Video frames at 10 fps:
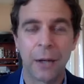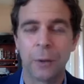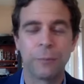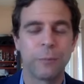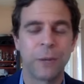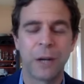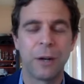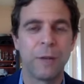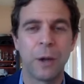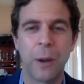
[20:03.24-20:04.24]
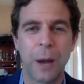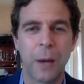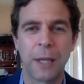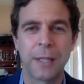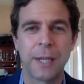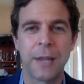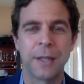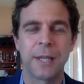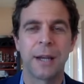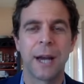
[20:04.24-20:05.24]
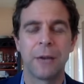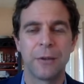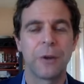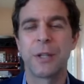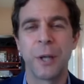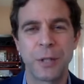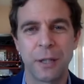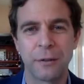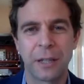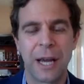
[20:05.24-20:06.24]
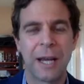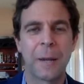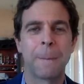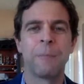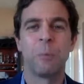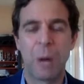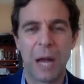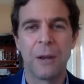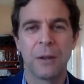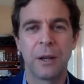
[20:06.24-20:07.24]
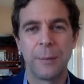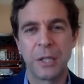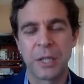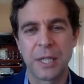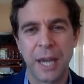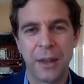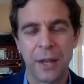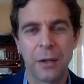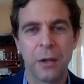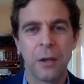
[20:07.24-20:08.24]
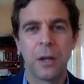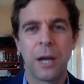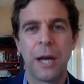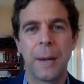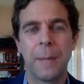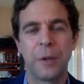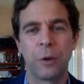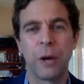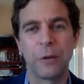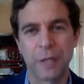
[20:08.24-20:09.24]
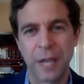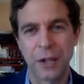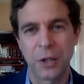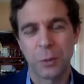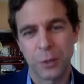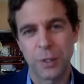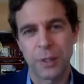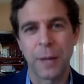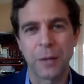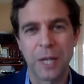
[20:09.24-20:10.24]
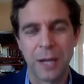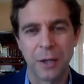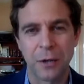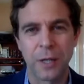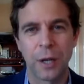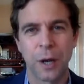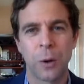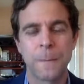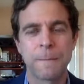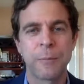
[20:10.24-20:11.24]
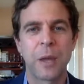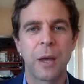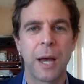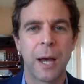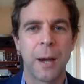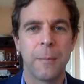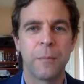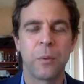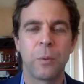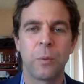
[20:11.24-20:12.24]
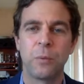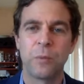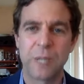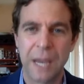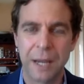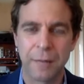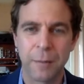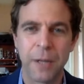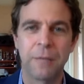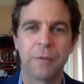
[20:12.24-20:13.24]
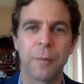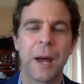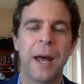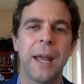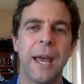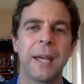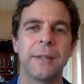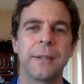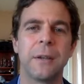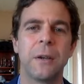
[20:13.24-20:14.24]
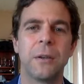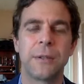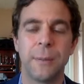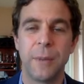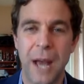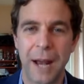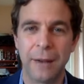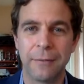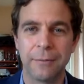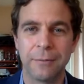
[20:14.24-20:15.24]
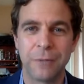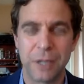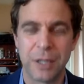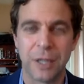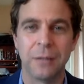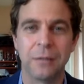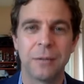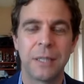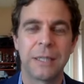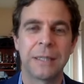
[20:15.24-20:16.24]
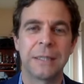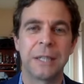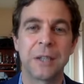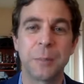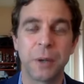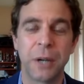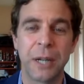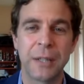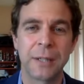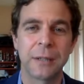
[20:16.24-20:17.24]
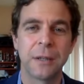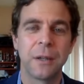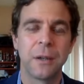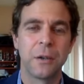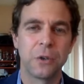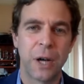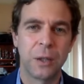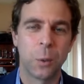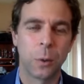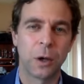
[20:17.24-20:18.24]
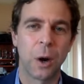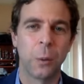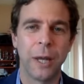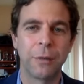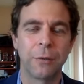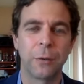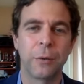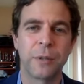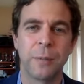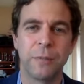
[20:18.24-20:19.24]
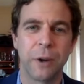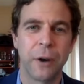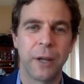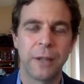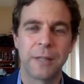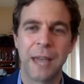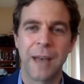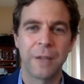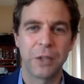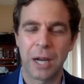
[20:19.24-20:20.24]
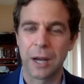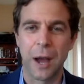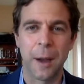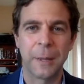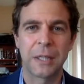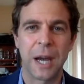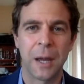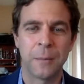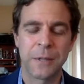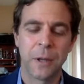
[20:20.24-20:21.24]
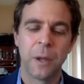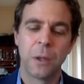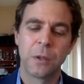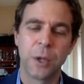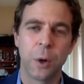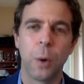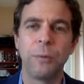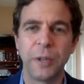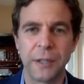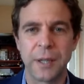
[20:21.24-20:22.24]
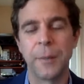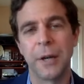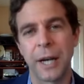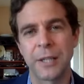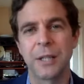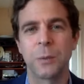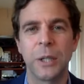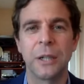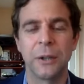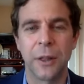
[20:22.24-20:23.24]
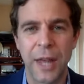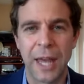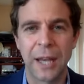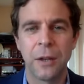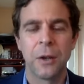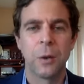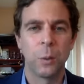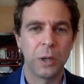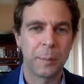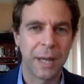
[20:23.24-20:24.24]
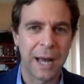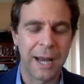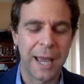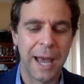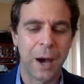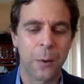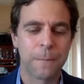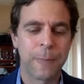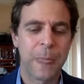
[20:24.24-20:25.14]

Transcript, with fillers: I don't I don't even know how I can say this out loud. There is no silver lining. But let me just say that um, the Great Recession, which was about 10 years ago, um, state government in Vermont has some not distant uh, experience trying to work our way through some very savage economic times. So hopefully some of the lessons we learned then will apply now.